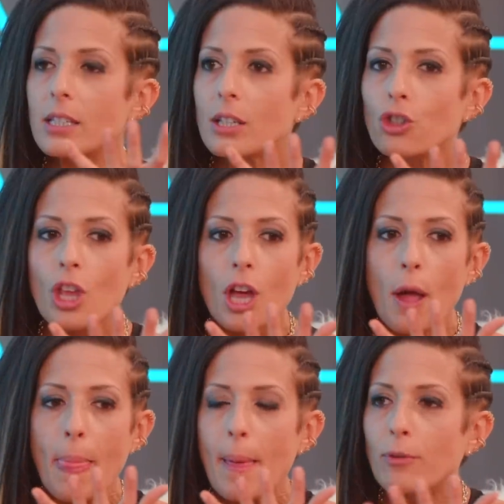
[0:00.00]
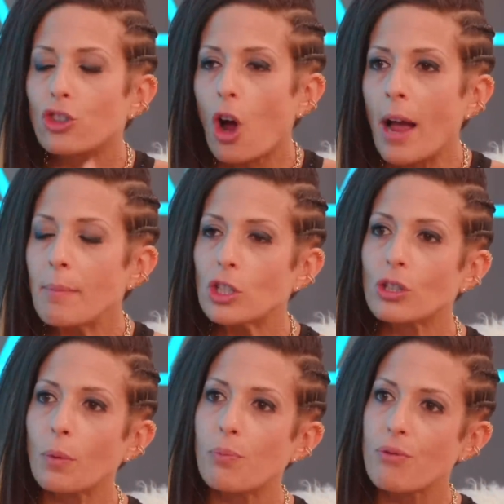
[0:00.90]
is a, a time is
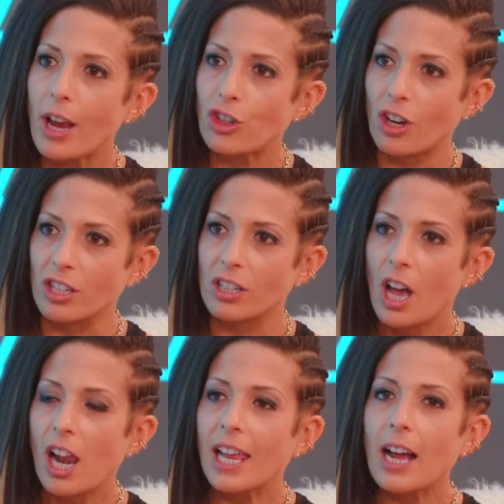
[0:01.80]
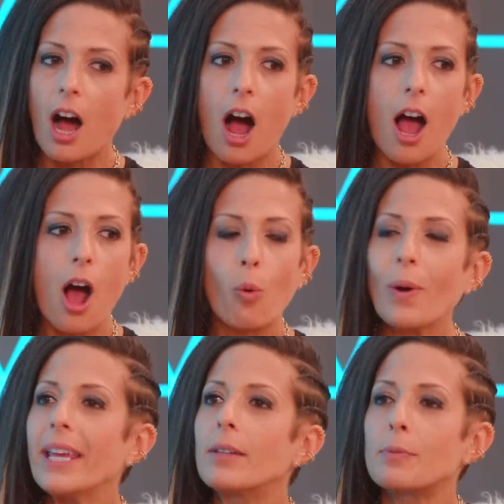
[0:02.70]
so precious. Yeah. Like,
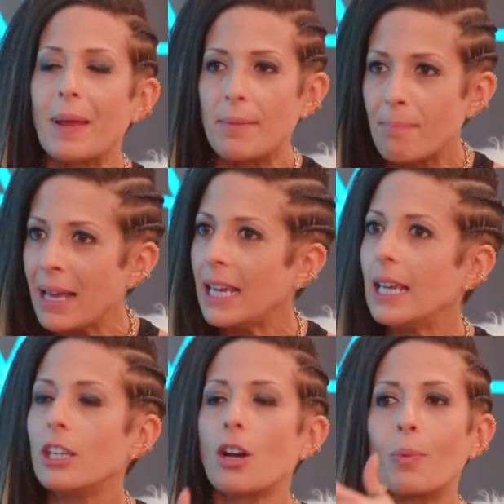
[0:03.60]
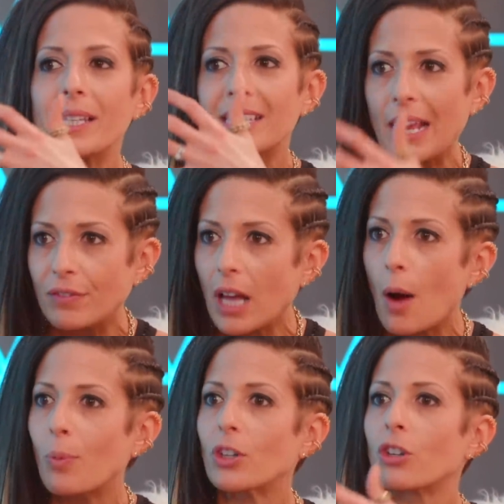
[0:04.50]
we had spent money, you know, we'd saved
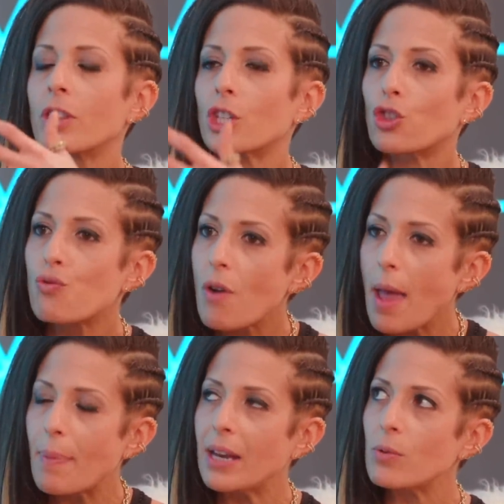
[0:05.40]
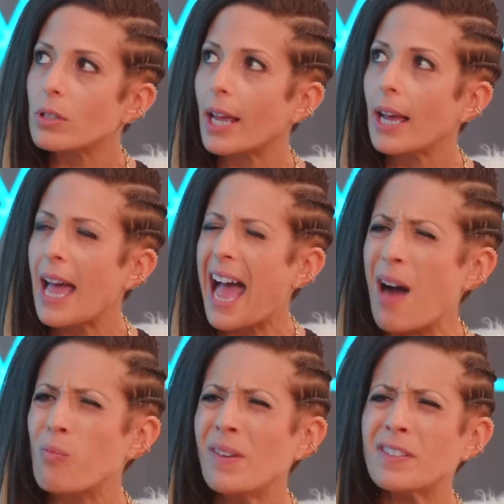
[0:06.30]
up, we'd gone on this trip, and it was like,
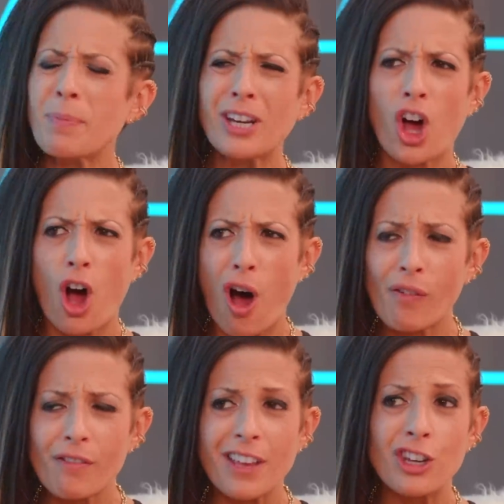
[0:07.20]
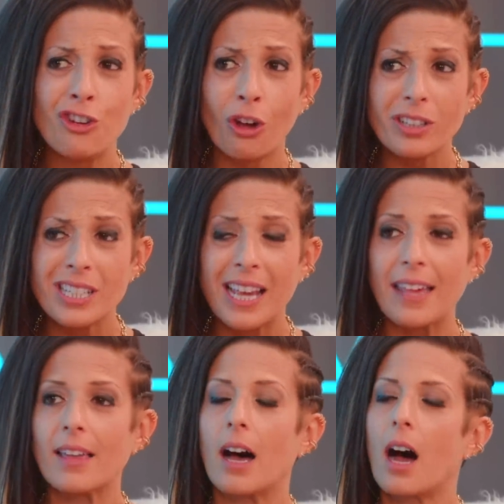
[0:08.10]
and we've spent half of it not
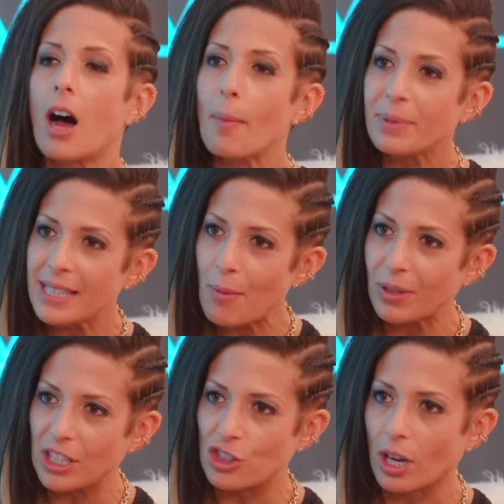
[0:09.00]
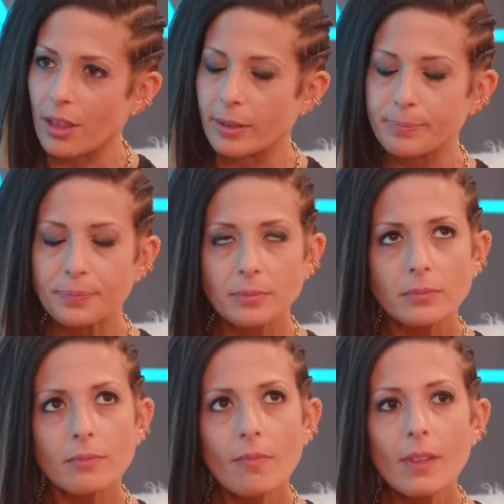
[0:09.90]
together, upset with each other.
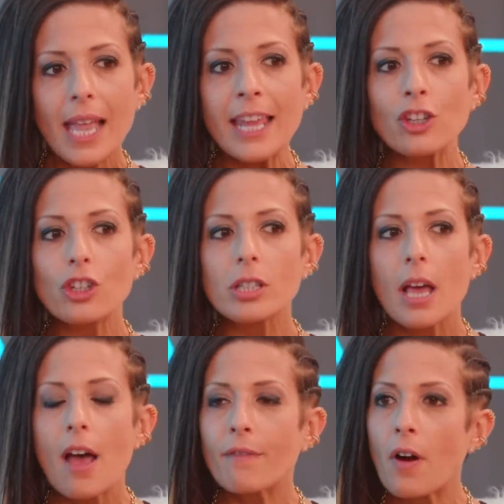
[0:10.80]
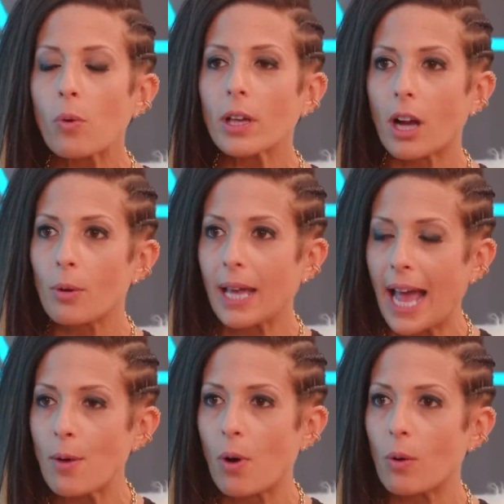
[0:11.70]
And it just felt like,
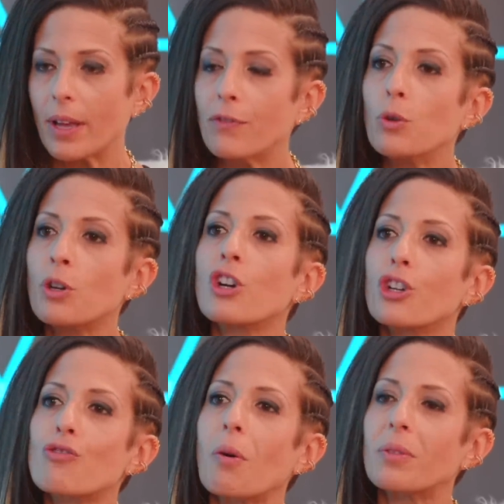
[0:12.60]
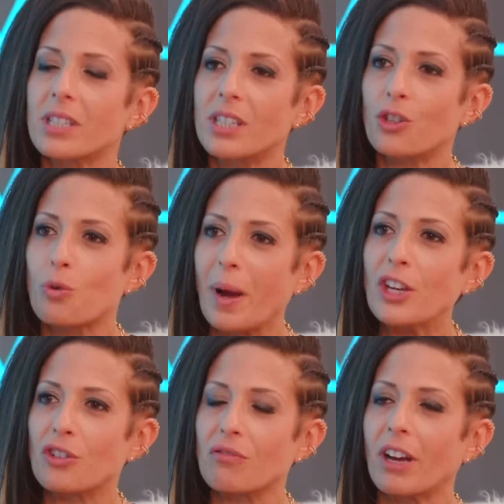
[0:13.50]
okay, well, if you can control this
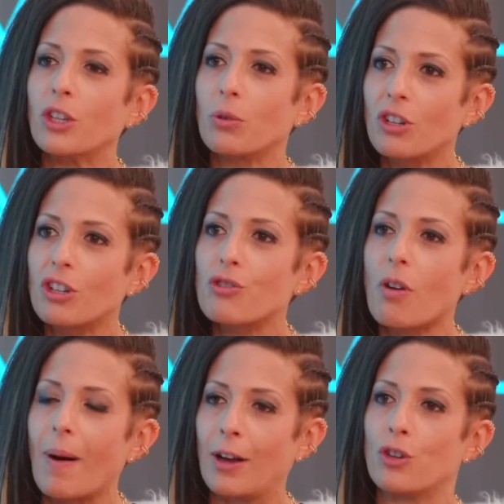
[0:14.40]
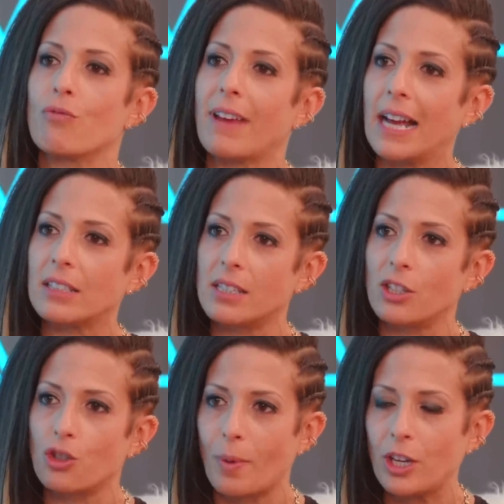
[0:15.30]
situation, right, you can control how you react to
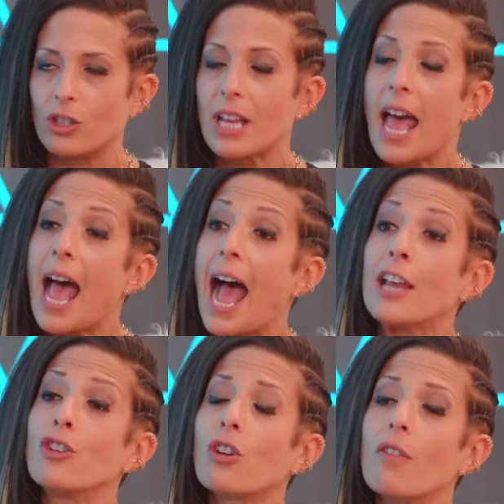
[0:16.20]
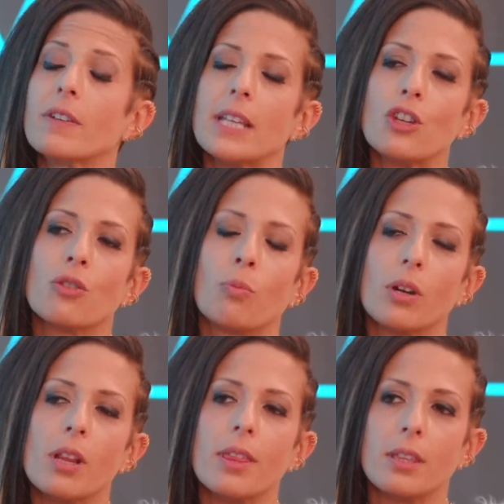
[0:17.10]
situations and your conversation.
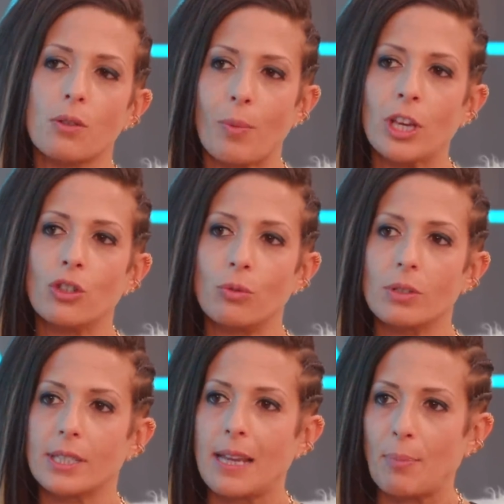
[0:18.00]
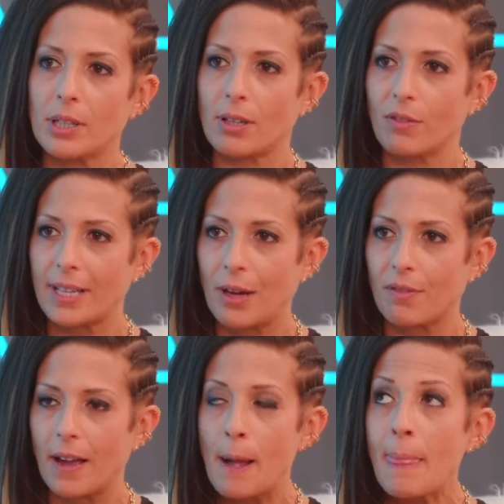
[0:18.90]
What are the things that we can do to snap ourselves out of it?